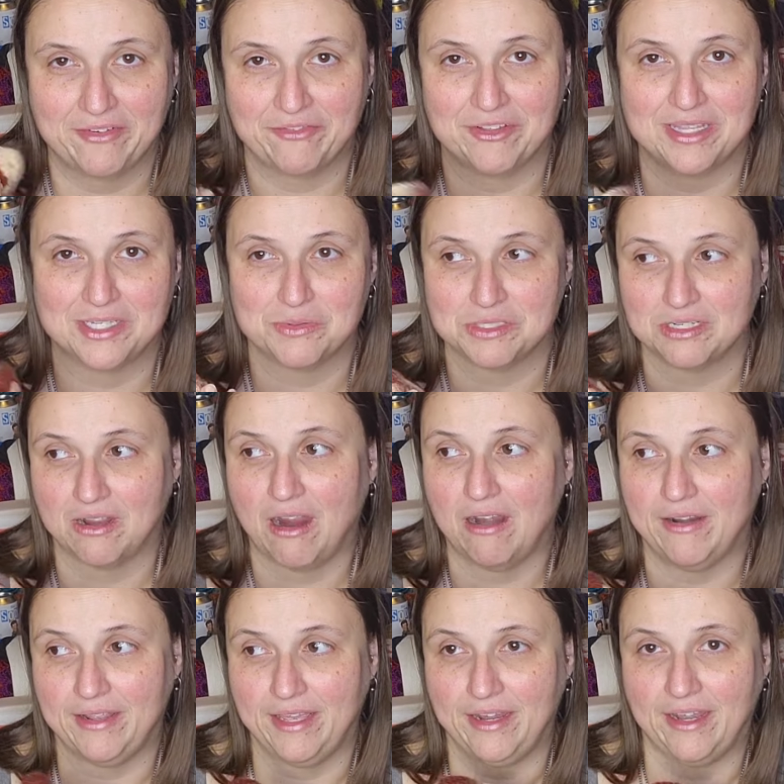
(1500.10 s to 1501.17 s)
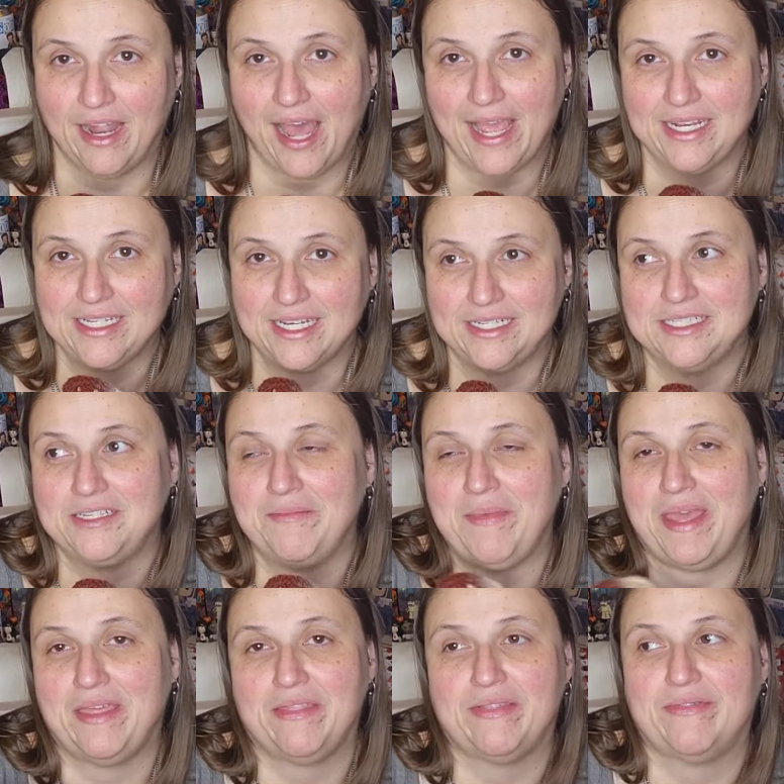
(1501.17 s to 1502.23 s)
for this was a cardigan and I tend to
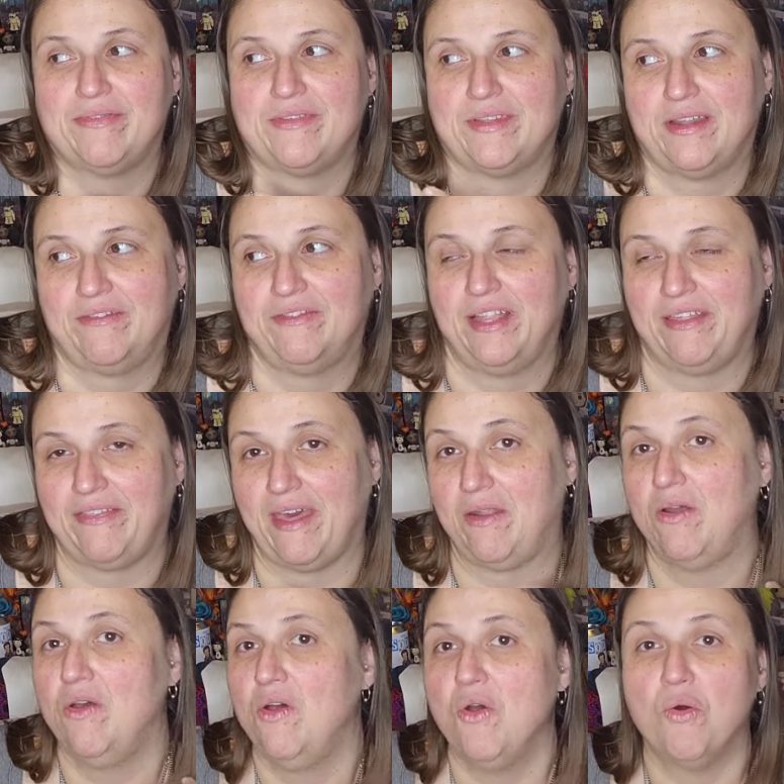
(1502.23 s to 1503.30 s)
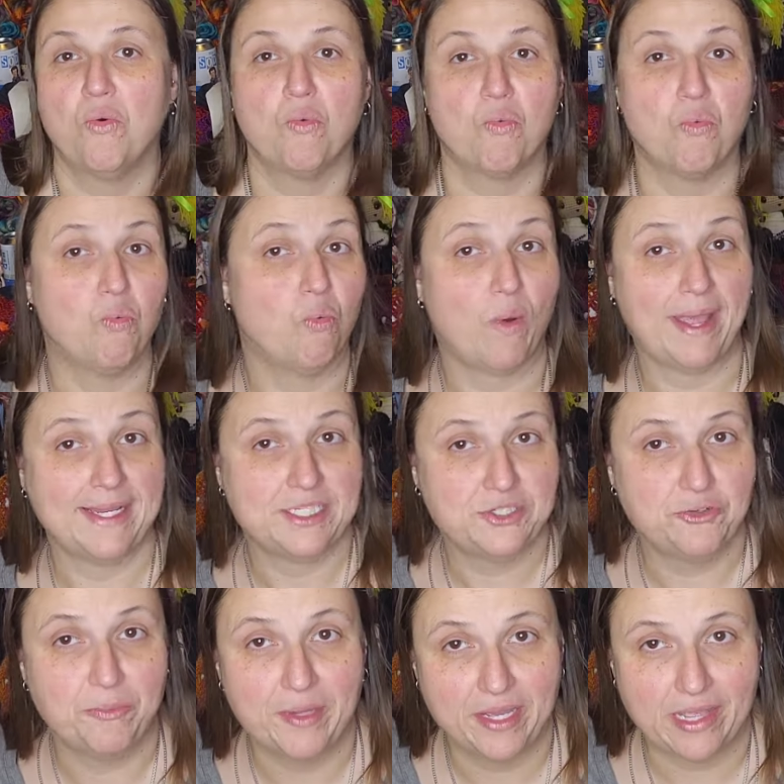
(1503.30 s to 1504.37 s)
make stuff like that way
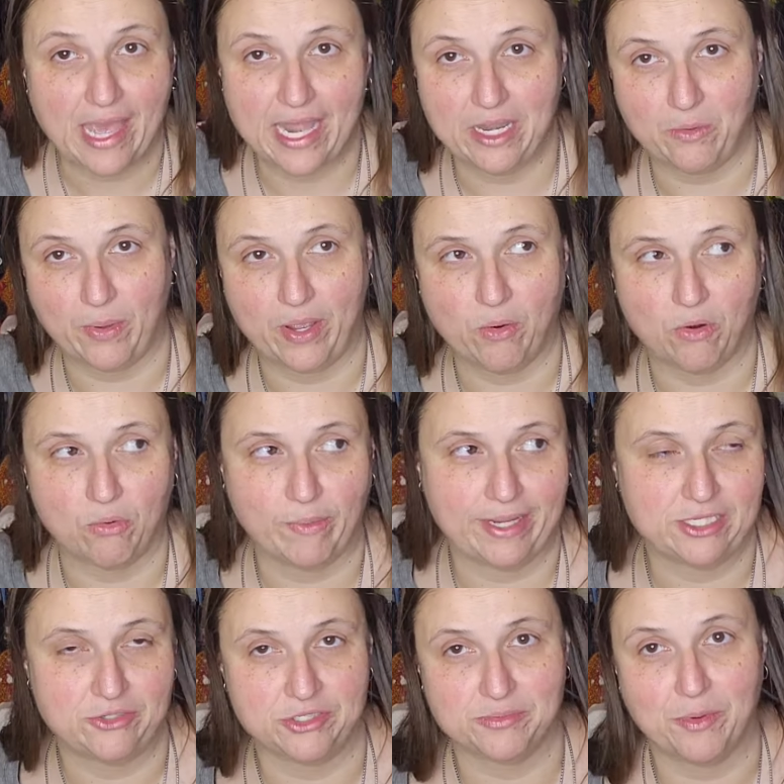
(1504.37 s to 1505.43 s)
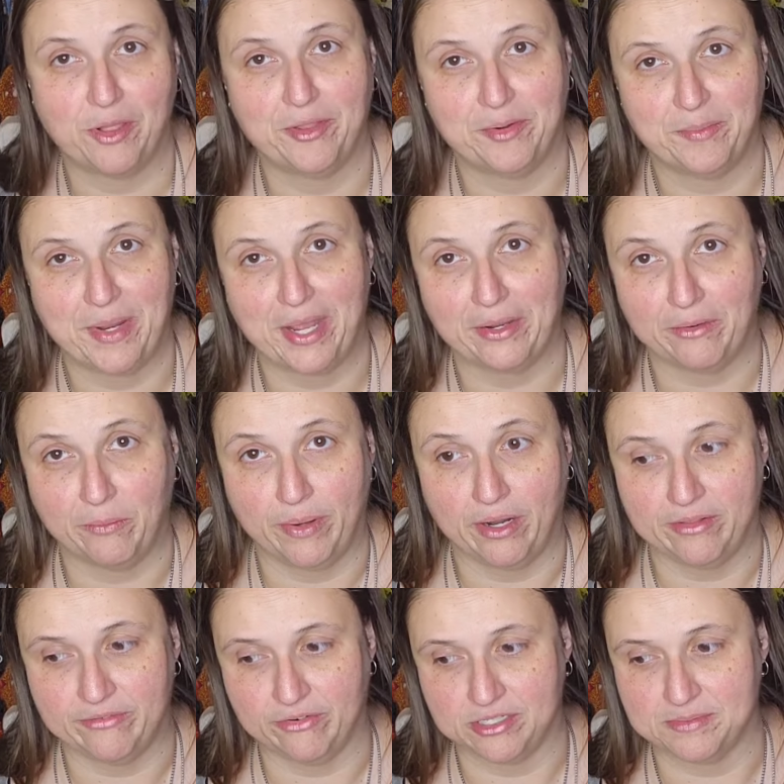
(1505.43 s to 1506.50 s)
too big anyway, or way too small, and I'm not going to wear it
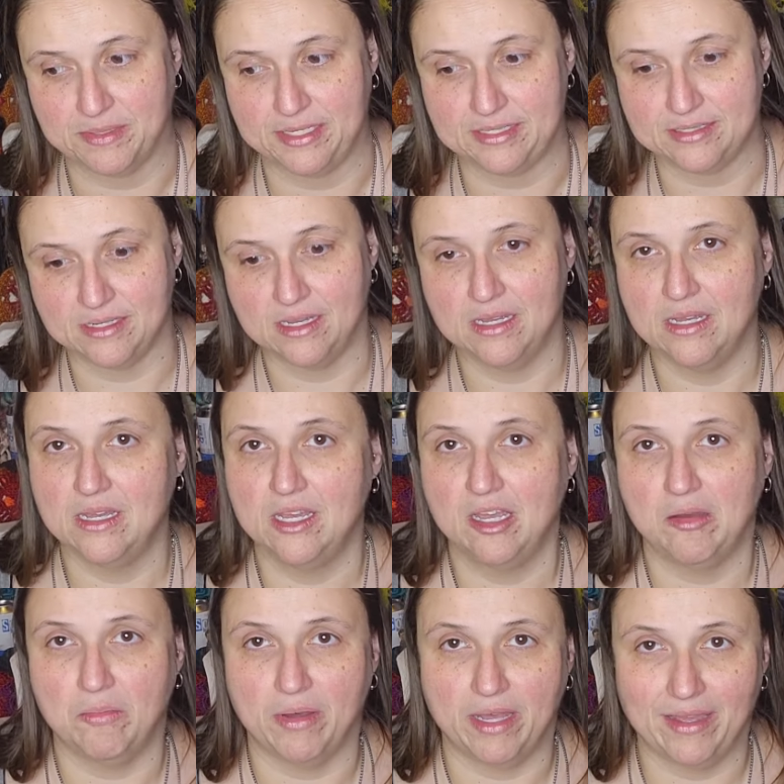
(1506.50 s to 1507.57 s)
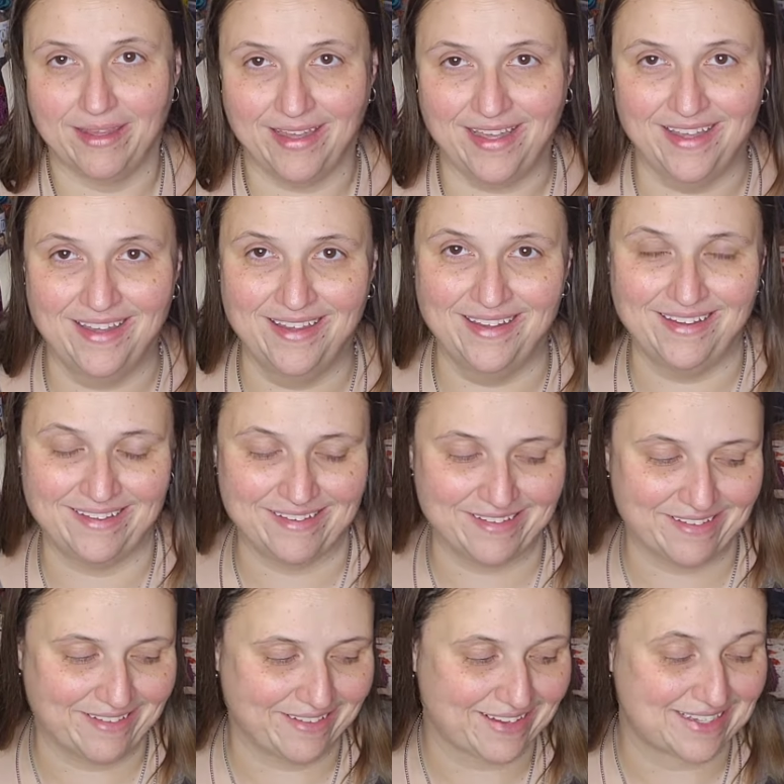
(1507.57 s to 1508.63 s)
in the first place. But
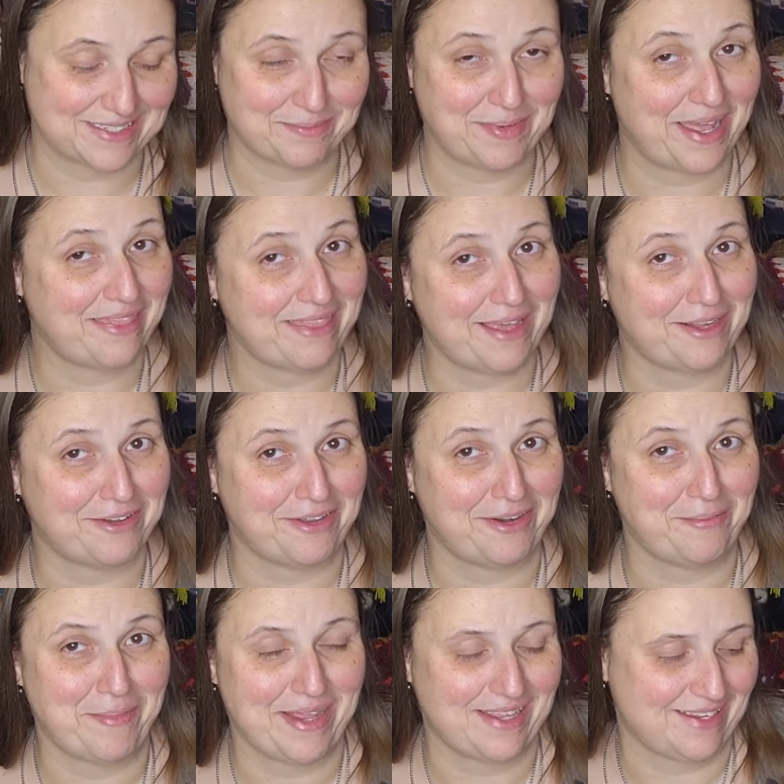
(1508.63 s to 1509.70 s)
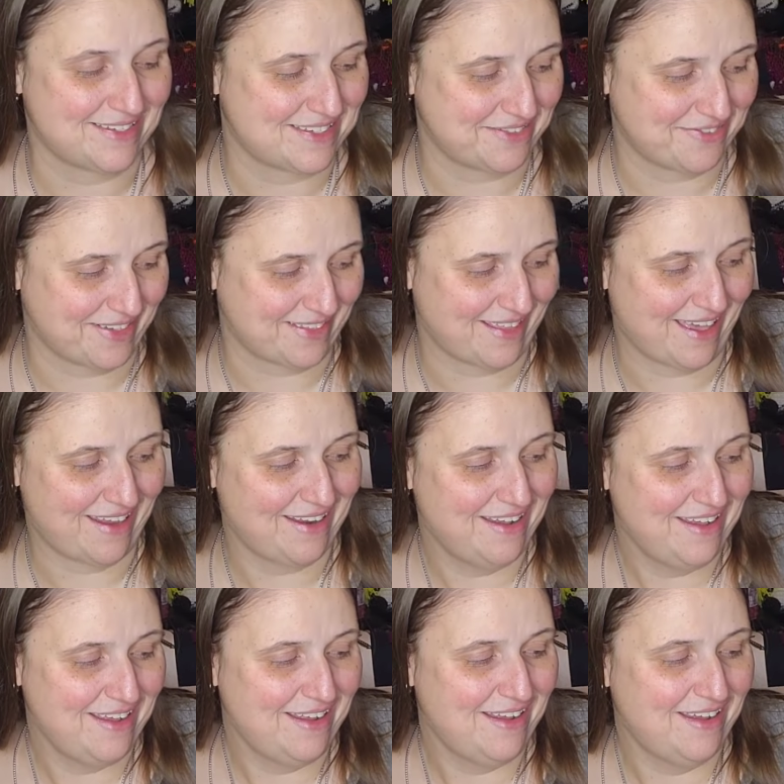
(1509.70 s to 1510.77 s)
because I'm not that good at making stuff like that.
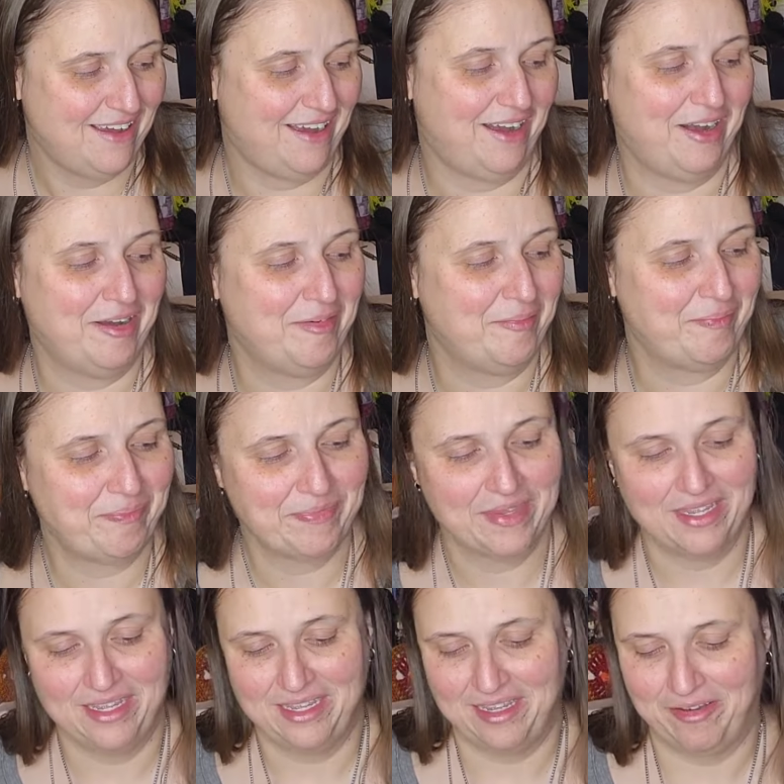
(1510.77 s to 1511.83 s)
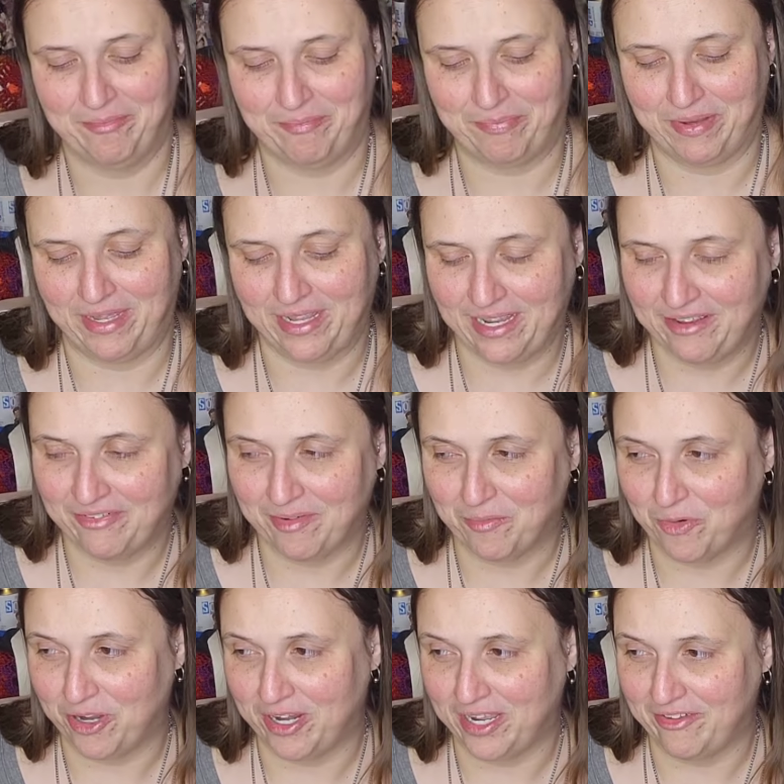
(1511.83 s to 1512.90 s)
Um, but if I'm
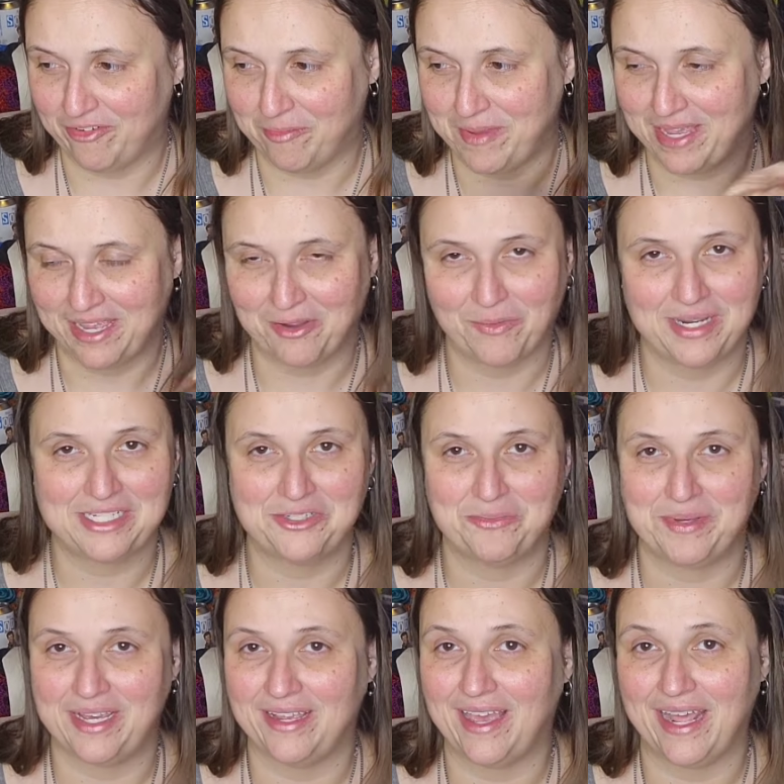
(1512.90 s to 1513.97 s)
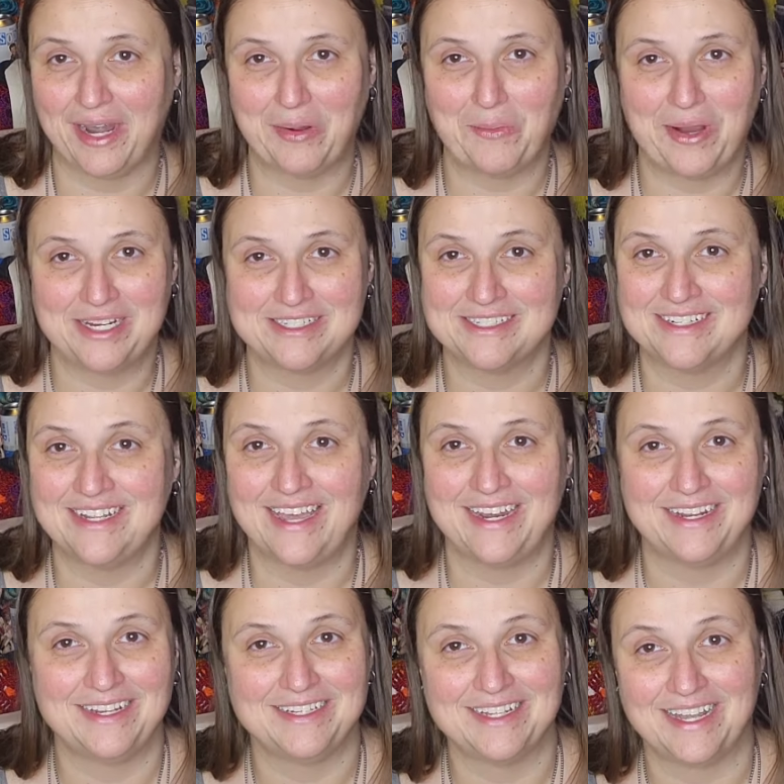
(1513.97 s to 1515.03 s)
wearing, if I'm making it way too big and I wash it and
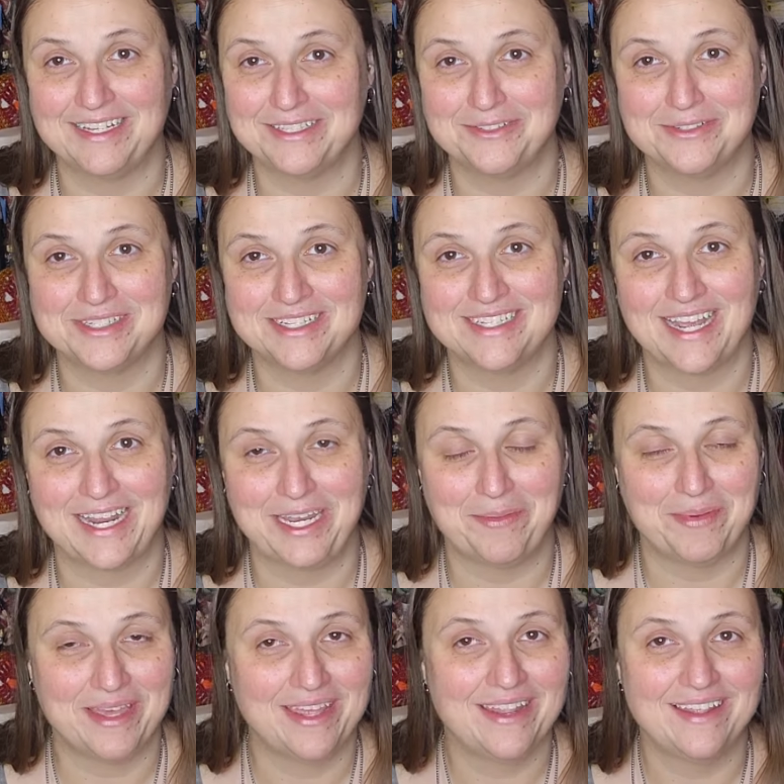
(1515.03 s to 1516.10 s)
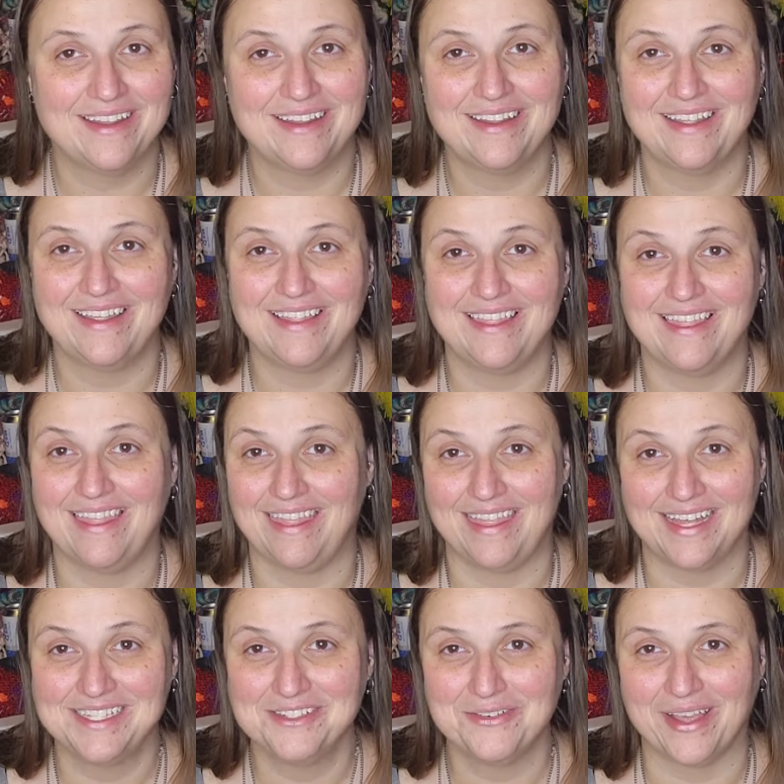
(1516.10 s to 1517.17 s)
I, I lose a tiny bit,
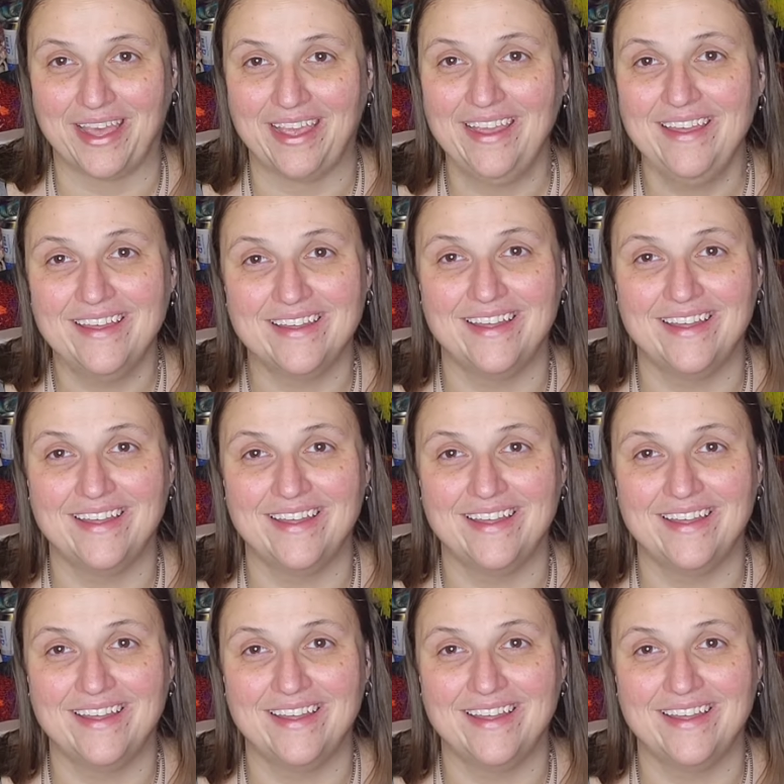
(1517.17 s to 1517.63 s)
that's okay.